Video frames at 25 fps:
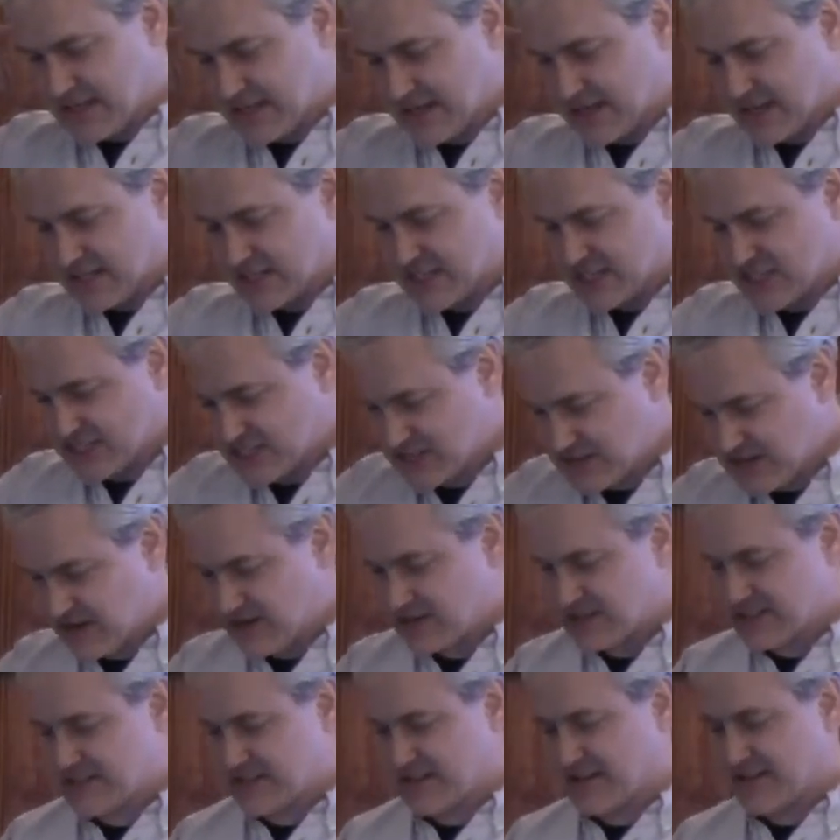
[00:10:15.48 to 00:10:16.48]
a
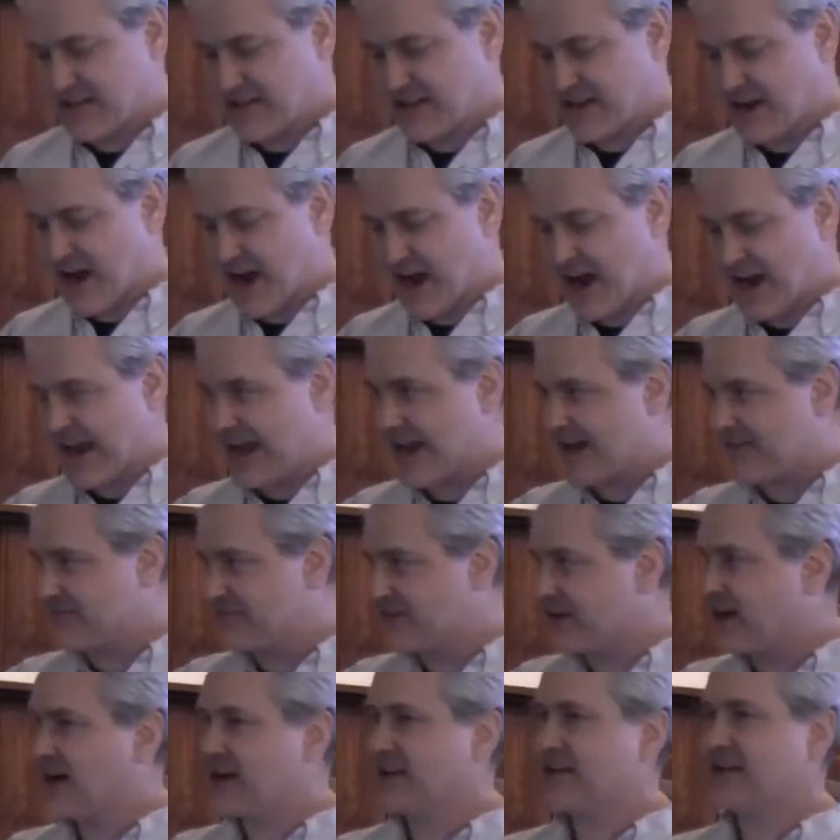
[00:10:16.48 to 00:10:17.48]
stance that I have
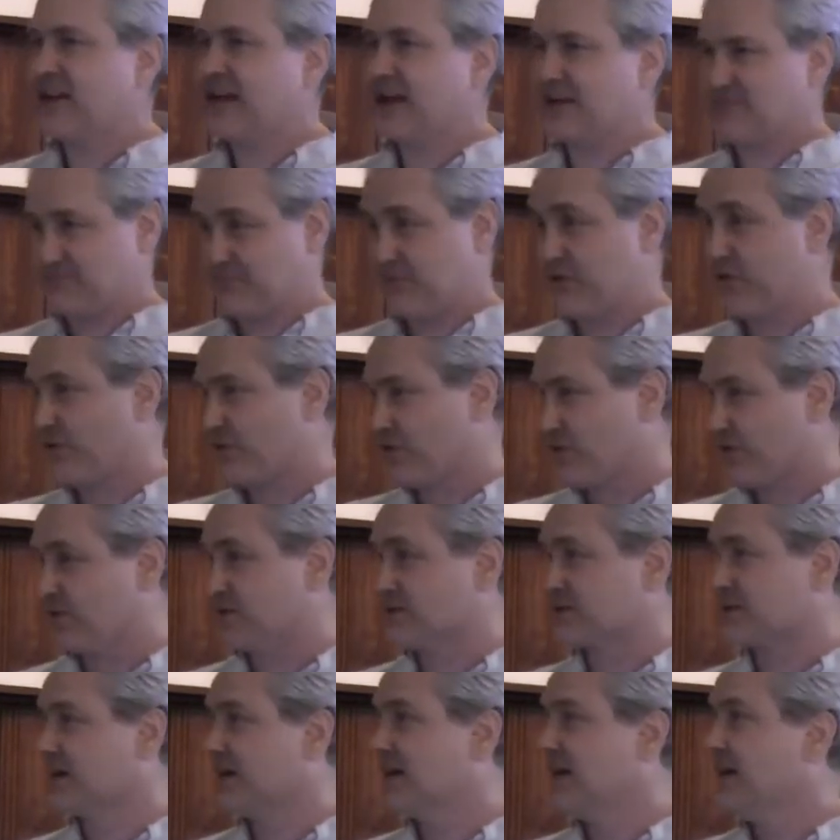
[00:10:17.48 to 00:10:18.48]
not yet
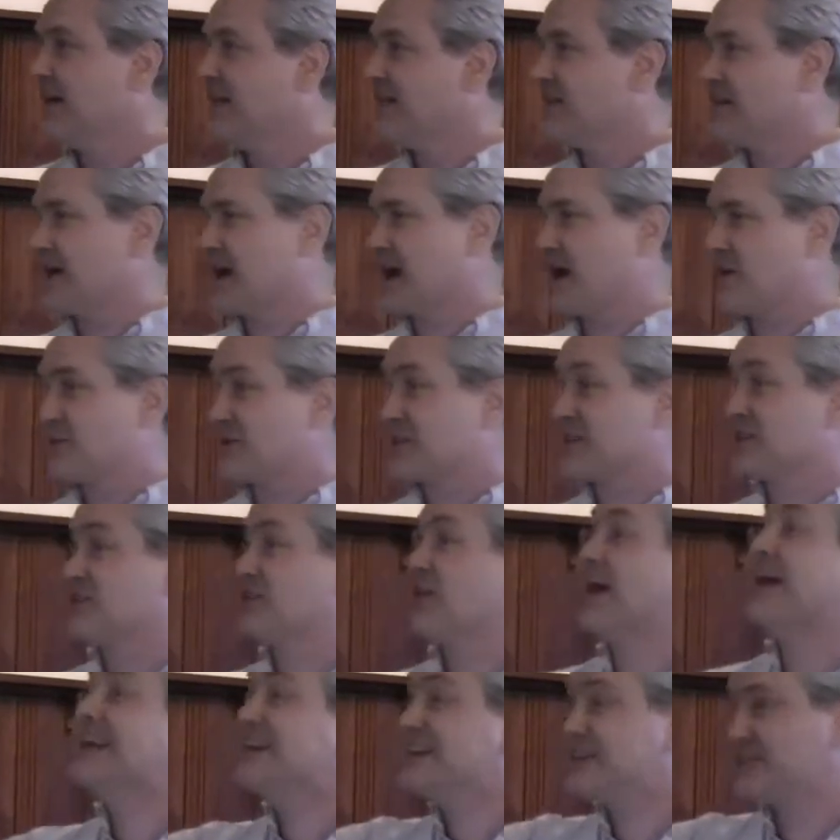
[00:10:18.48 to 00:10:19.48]
pulled, that I would
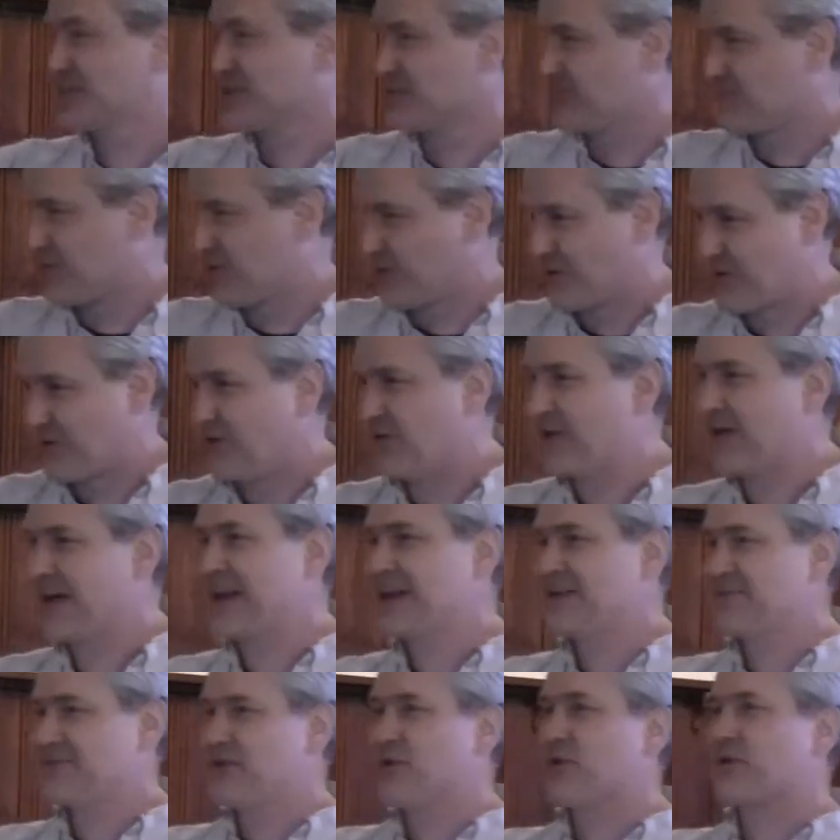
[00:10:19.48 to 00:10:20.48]
like to pull,
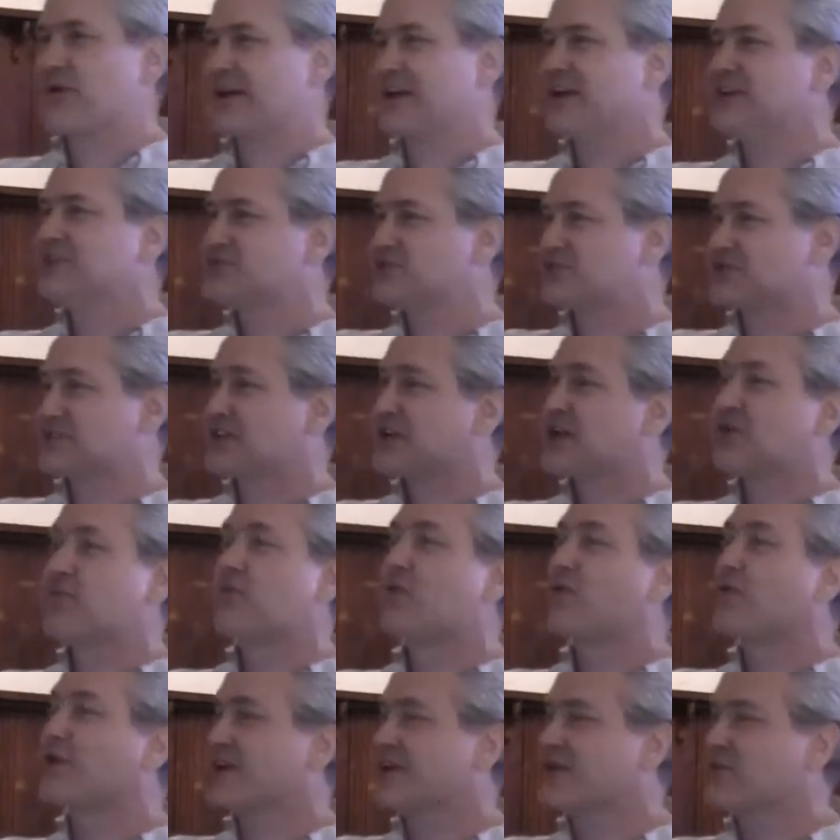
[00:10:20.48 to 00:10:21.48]
and if you are interested
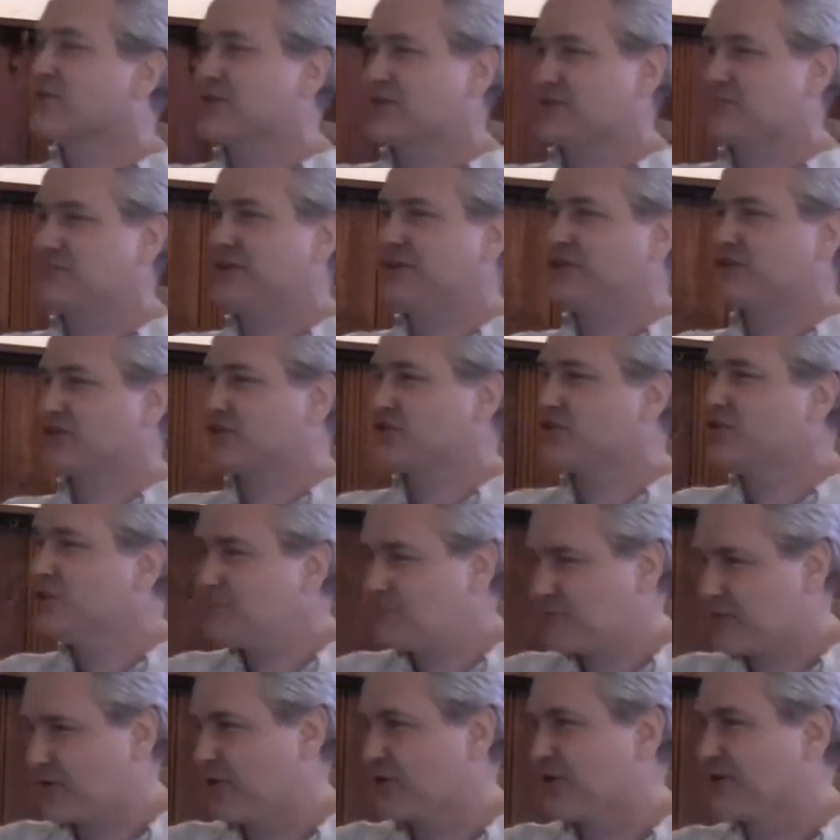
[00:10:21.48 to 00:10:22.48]
in working with me
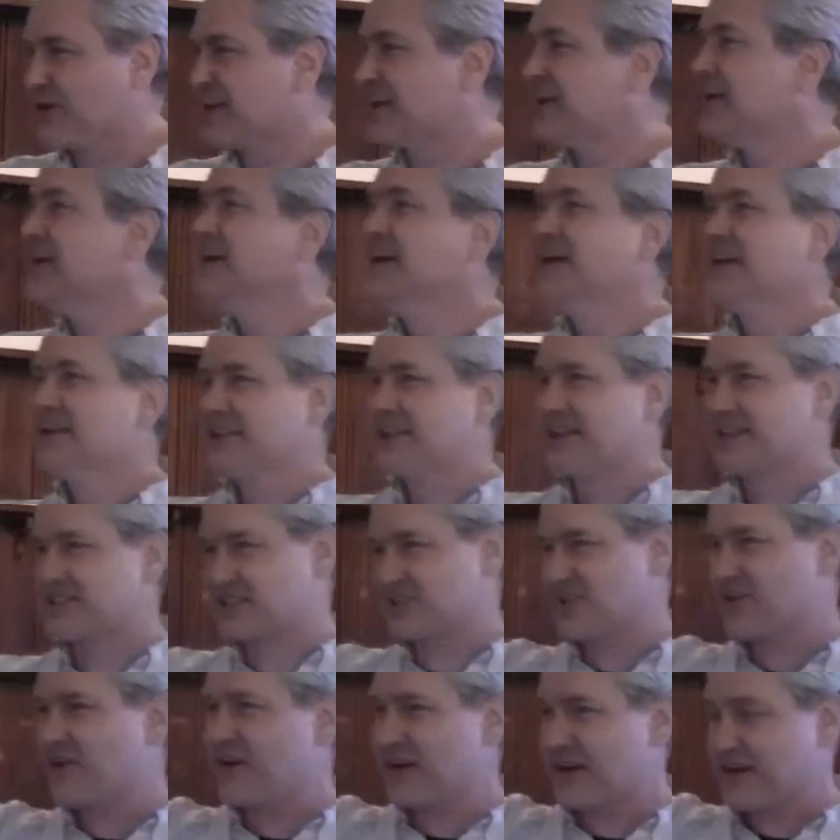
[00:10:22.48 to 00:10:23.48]
to pull it,
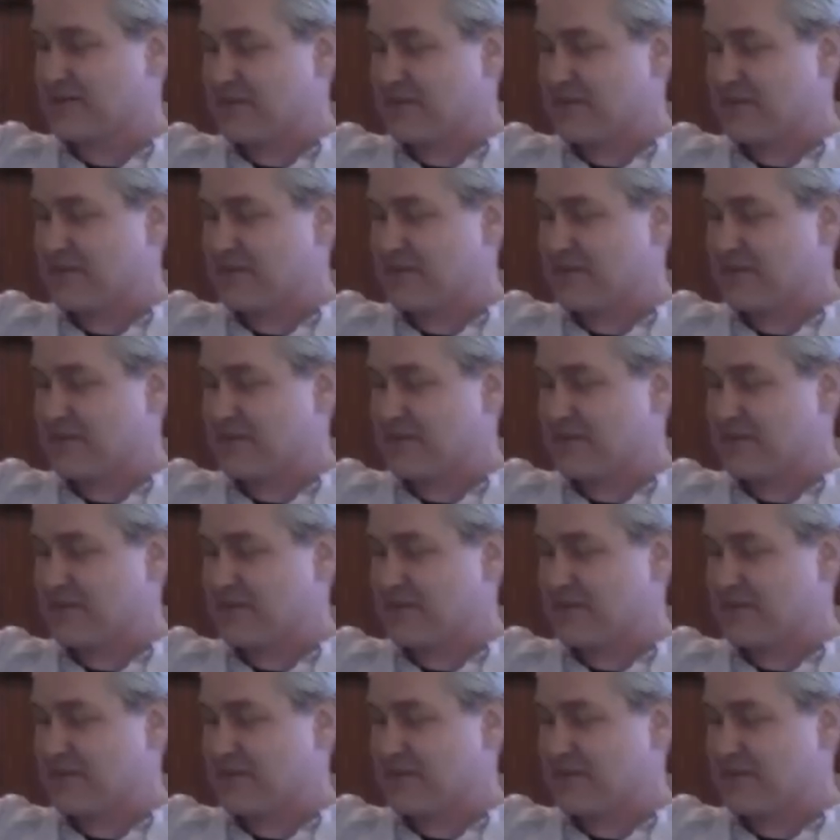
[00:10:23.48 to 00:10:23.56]
let's talk